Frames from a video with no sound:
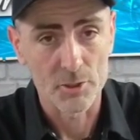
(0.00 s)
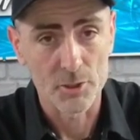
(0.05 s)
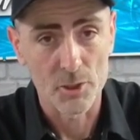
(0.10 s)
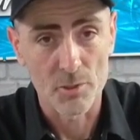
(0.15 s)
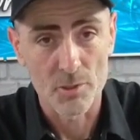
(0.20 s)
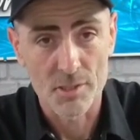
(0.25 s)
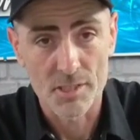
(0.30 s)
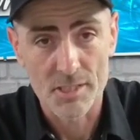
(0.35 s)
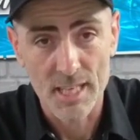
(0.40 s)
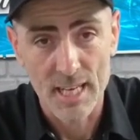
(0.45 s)

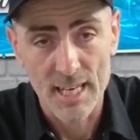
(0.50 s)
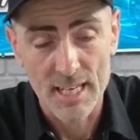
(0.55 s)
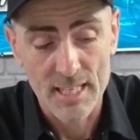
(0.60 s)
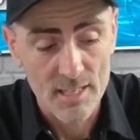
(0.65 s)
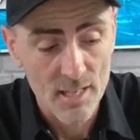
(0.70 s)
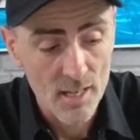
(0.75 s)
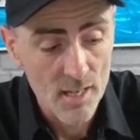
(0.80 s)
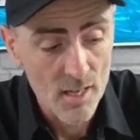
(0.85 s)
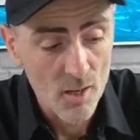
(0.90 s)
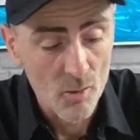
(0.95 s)
as you've
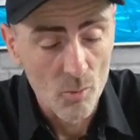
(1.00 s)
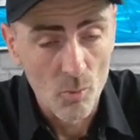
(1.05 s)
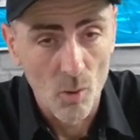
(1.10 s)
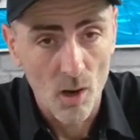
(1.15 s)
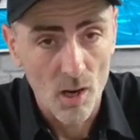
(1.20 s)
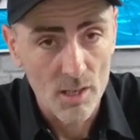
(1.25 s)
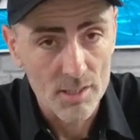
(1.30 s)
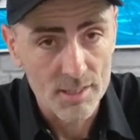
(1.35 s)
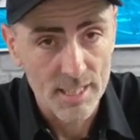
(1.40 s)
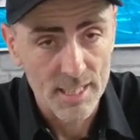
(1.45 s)
seen
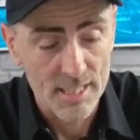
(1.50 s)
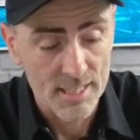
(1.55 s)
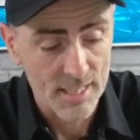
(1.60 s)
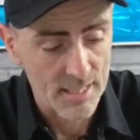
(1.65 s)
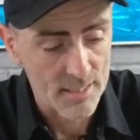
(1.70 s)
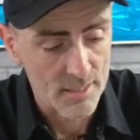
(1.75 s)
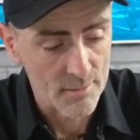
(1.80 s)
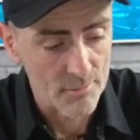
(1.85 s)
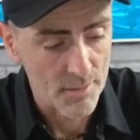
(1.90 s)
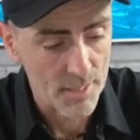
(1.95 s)
what I
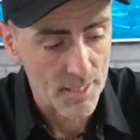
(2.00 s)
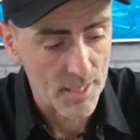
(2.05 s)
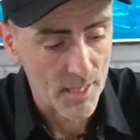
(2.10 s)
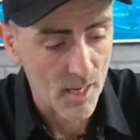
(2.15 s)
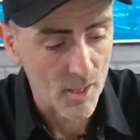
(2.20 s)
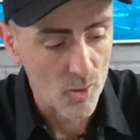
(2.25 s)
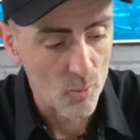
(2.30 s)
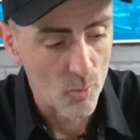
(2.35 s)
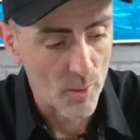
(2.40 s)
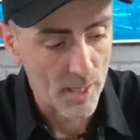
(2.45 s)
did in the video.